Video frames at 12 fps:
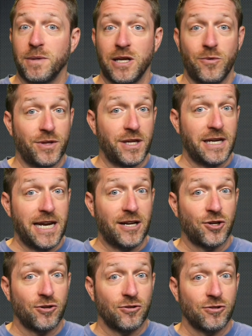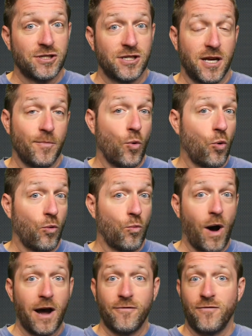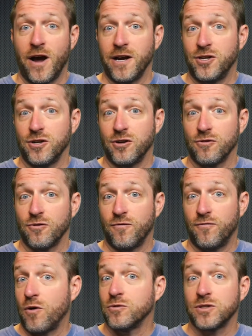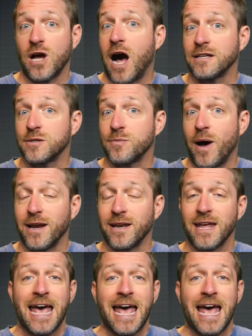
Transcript: Mini with an internal SIM or Wi-Fi to your phone's hotspot,